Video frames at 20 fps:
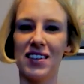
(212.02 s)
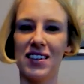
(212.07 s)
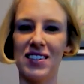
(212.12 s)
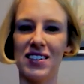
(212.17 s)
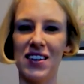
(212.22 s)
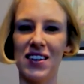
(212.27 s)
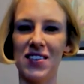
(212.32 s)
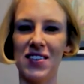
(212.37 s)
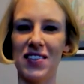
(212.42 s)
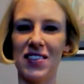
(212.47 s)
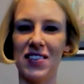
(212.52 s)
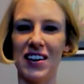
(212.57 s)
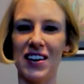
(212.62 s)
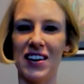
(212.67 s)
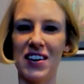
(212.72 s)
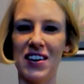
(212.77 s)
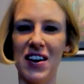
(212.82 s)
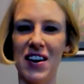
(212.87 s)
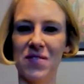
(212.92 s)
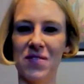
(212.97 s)
So there you
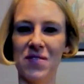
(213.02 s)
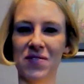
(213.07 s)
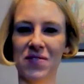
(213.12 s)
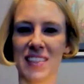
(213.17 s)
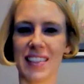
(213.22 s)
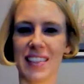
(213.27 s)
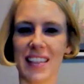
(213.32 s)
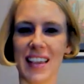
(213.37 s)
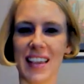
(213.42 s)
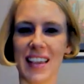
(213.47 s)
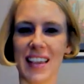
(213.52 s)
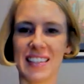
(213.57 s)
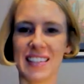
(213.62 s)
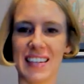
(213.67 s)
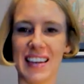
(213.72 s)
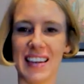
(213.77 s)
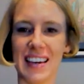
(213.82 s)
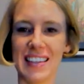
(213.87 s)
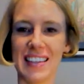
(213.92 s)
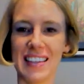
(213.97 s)
go. That's the
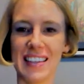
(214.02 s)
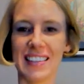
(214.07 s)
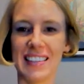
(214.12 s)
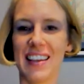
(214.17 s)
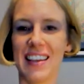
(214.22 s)
nice